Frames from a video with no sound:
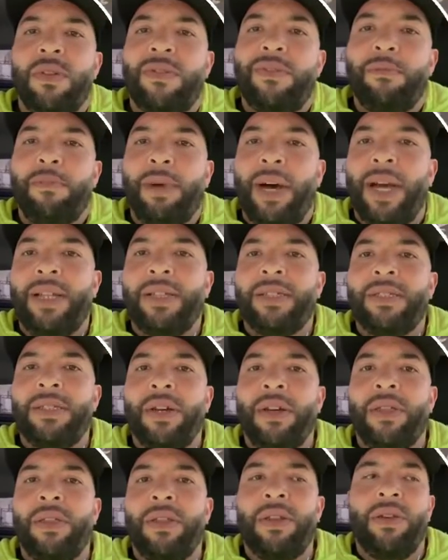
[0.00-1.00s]
about it. It's
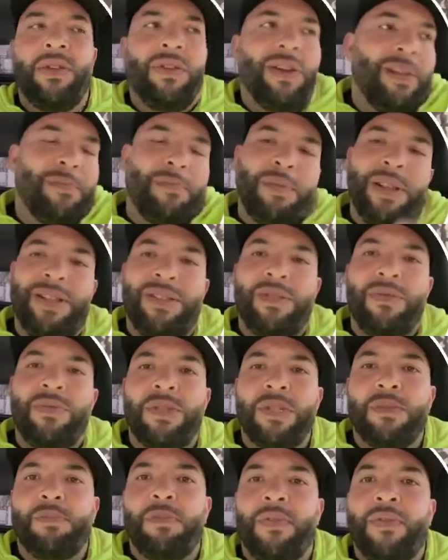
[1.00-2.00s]
nothing. Or I've been through
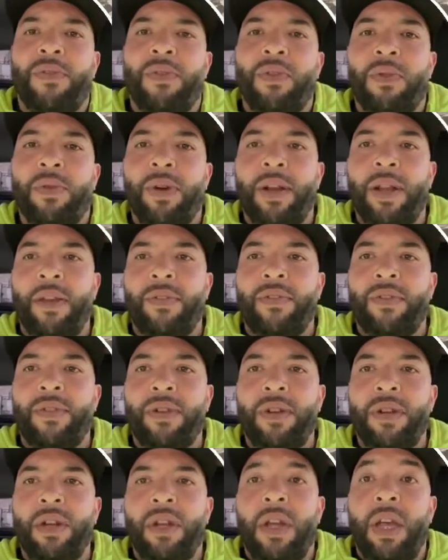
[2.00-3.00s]
this before, whatever.
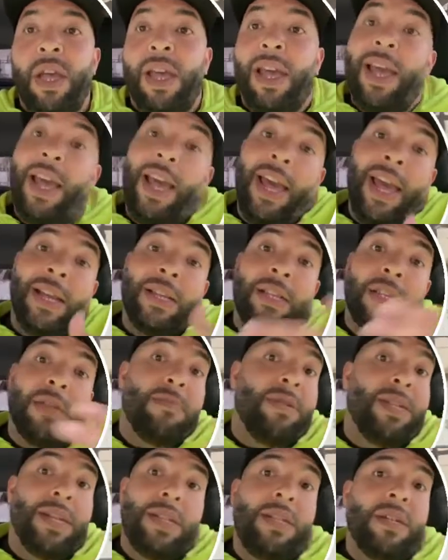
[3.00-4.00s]
And
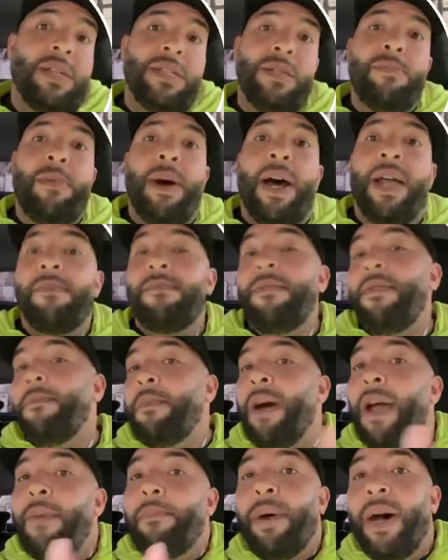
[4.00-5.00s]
something that doesn't bother me
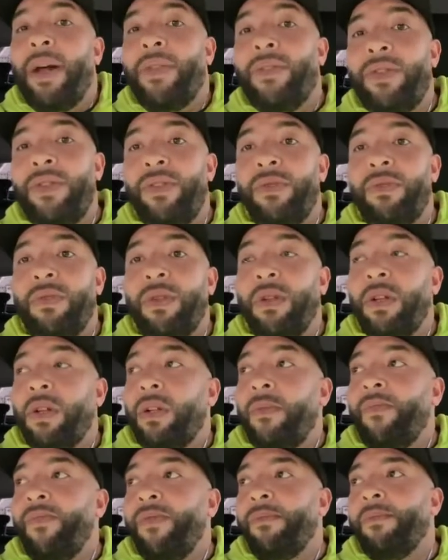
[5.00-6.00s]
might bother you.
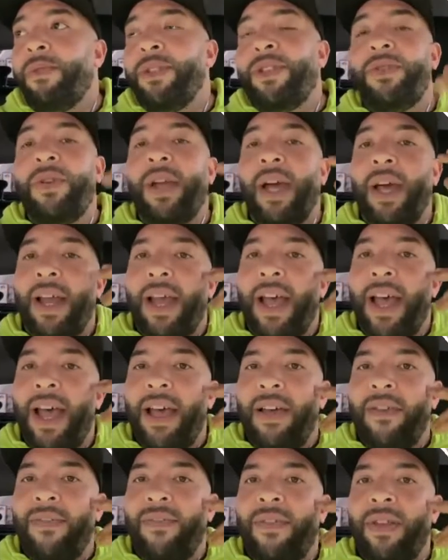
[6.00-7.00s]
But you gotta
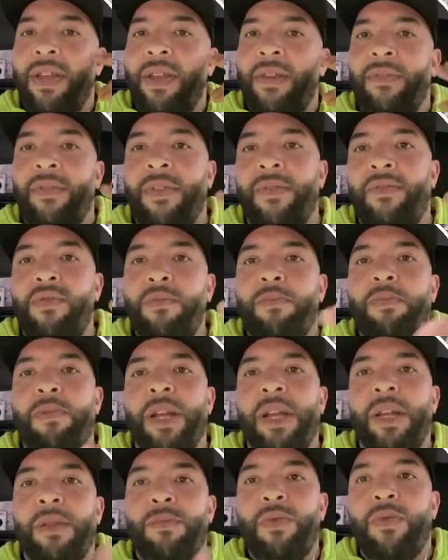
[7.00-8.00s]
have, if you
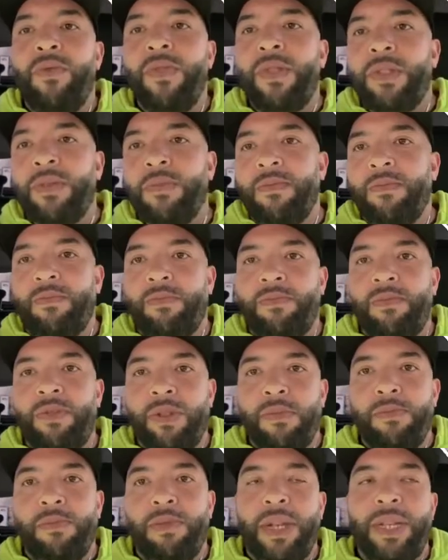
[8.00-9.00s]
plan on moving
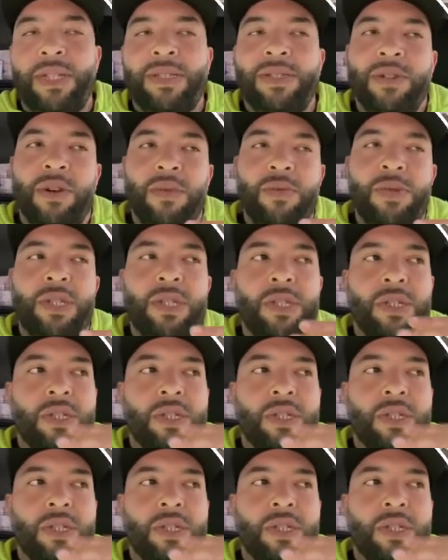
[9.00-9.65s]
someplace, always